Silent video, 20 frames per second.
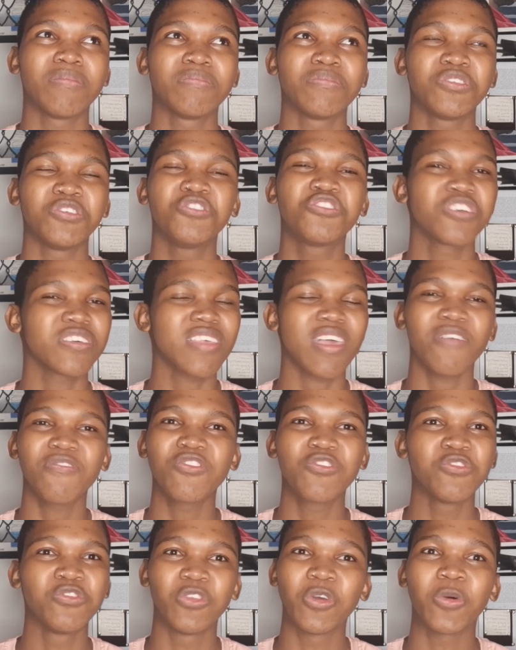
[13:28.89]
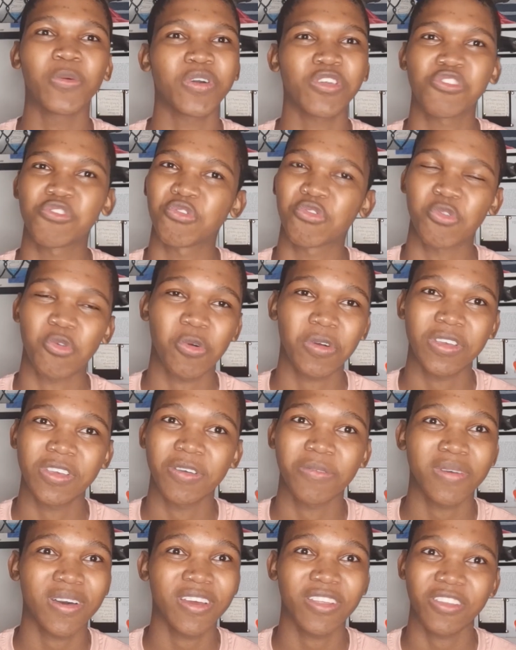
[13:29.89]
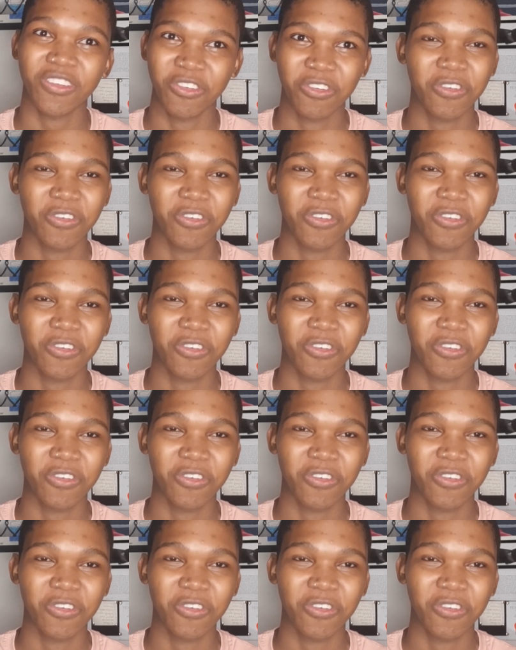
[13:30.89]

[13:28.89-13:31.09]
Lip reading: you just have to know what you're talking about.